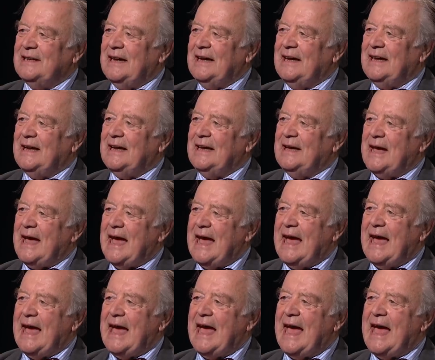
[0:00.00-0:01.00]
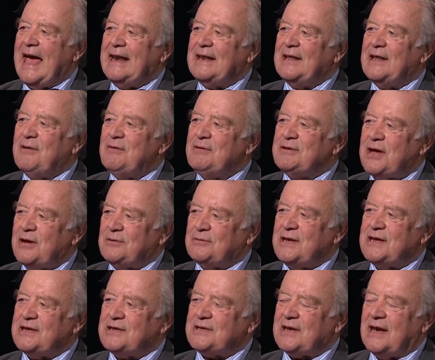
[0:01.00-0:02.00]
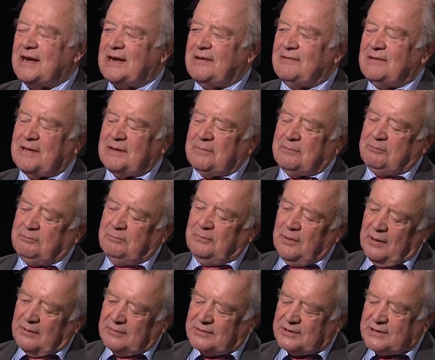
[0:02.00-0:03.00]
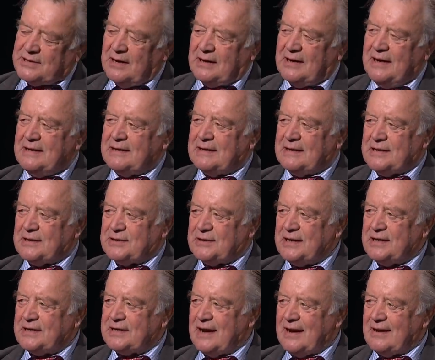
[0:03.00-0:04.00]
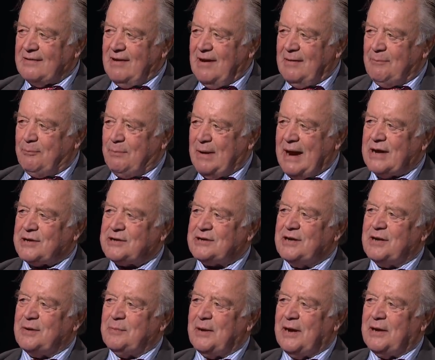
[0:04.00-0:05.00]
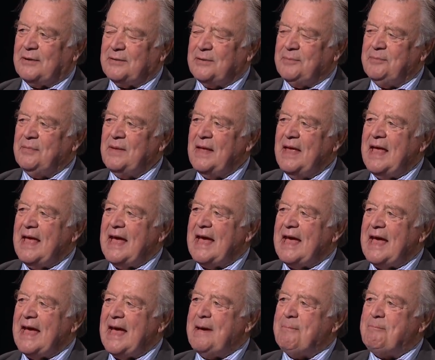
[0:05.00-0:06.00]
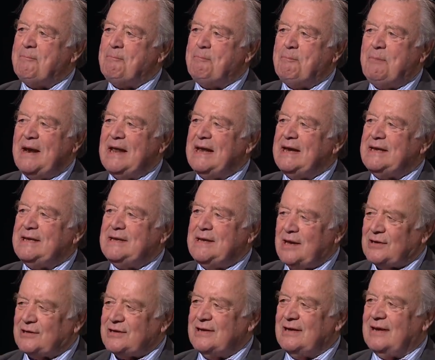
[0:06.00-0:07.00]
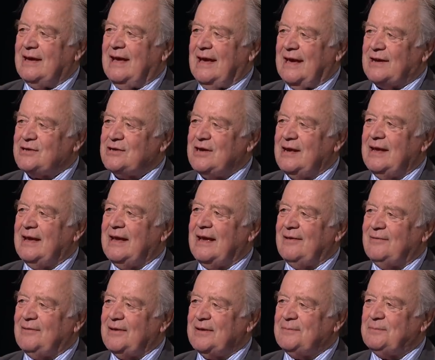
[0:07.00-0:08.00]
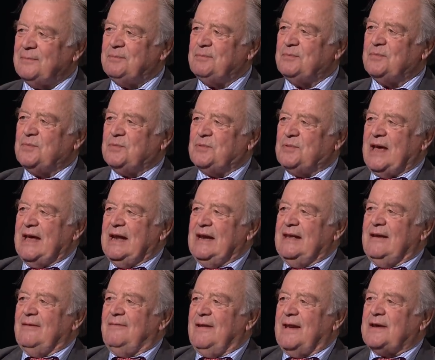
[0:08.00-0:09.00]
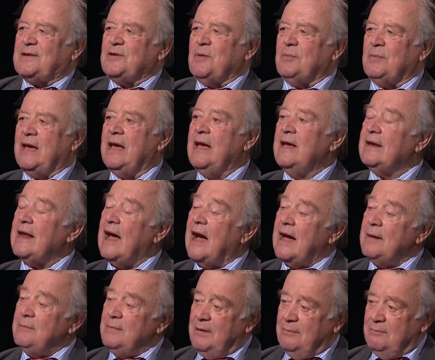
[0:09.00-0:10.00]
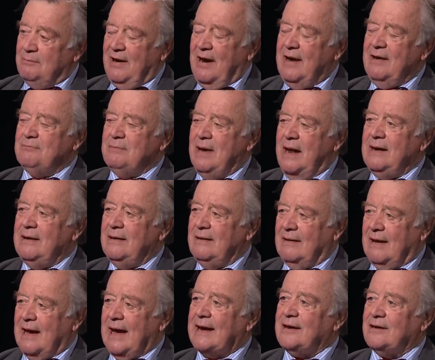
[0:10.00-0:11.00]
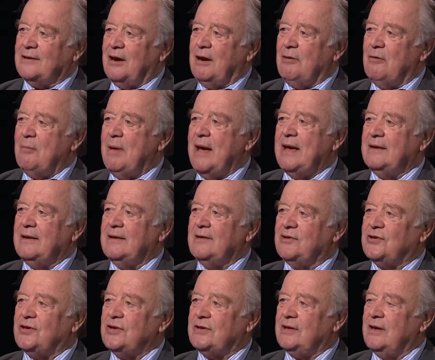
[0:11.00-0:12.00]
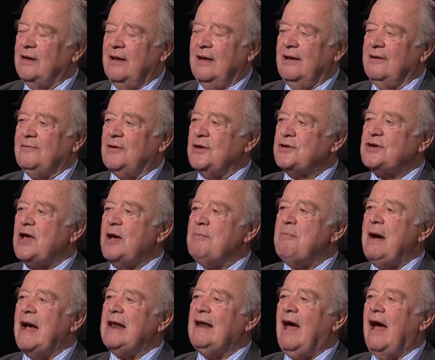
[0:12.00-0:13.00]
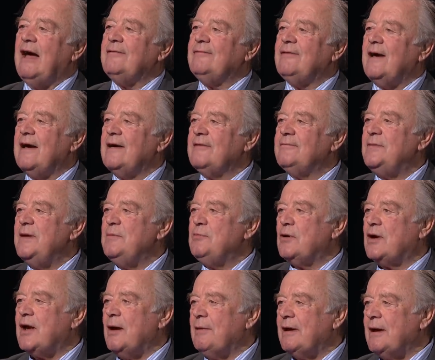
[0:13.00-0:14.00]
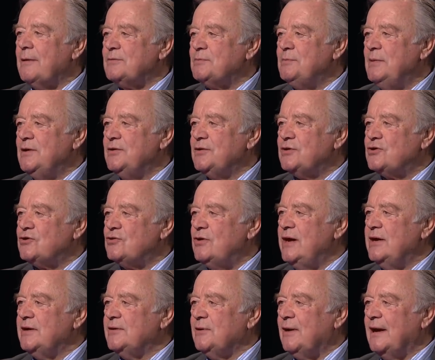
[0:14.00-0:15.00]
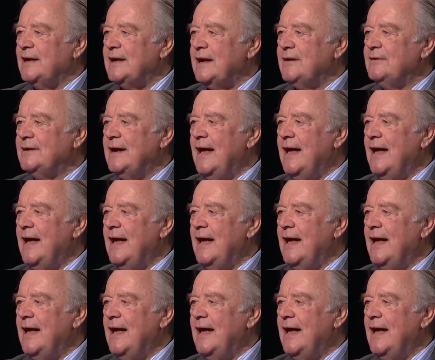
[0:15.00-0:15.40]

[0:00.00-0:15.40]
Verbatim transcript: Uh, and the result is I get very, you know, stuck into these things. I get very passionate about them. Uh, but it doesn't actually have a daily effect on me. Now, I meet many, many angry Remainers. It's first time in my life I have people coming up to me in the street who I don't